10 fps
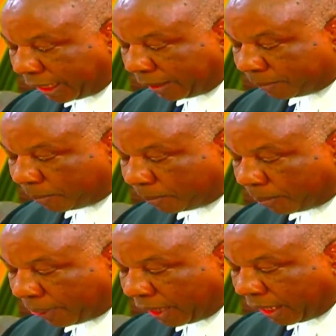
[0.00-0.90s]

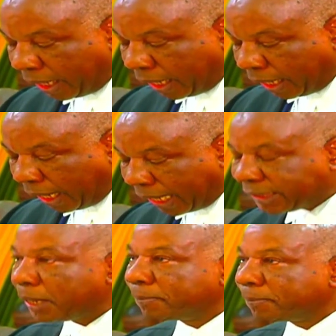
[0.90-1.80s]
repeatedly said
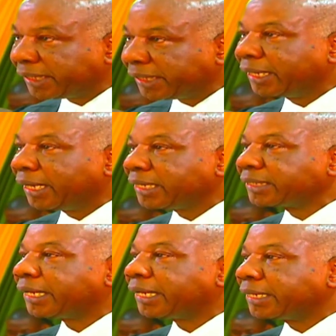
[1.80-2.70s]
he will
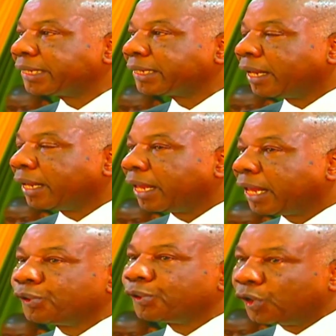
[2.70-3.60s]
not
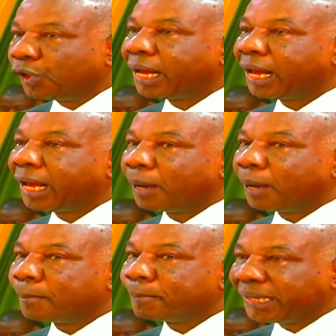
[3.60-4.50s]
participate
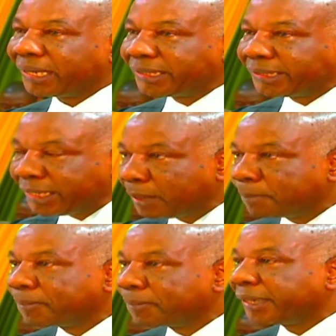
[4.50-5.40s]
in an
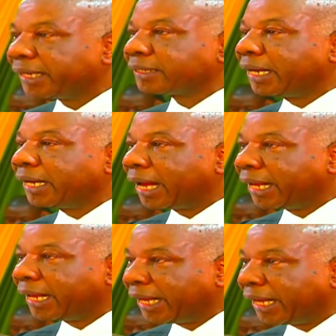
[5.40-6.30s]
election
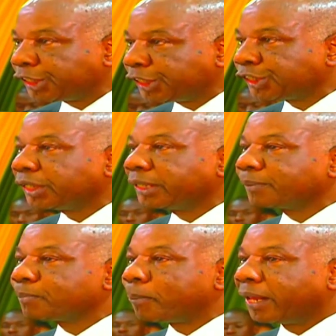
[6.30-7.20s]
held
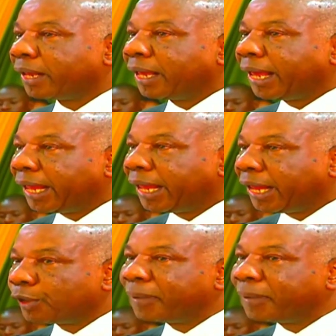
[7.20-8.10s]
by
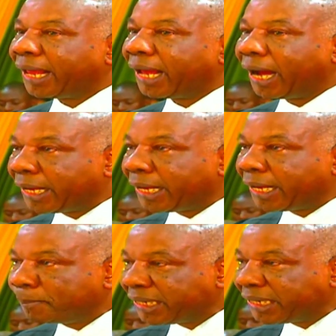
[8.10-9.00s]
IEBC
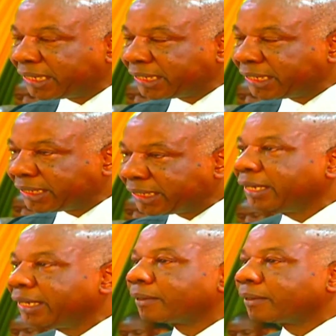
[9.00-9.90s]
under the
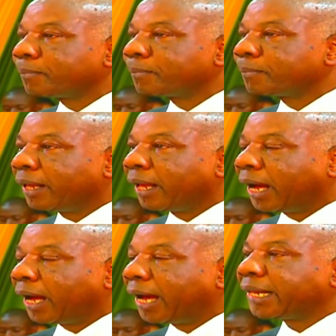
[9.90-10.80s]

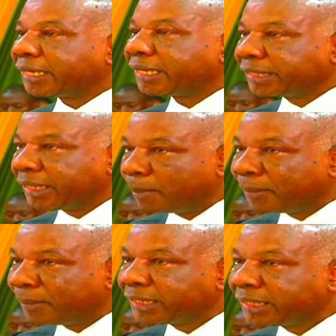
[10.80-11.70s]
chairmanship of
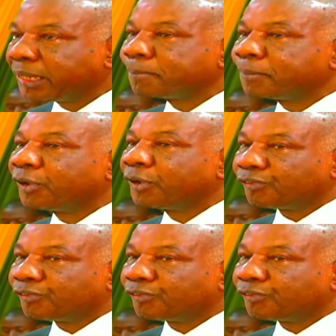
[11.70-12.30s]
Chebukati.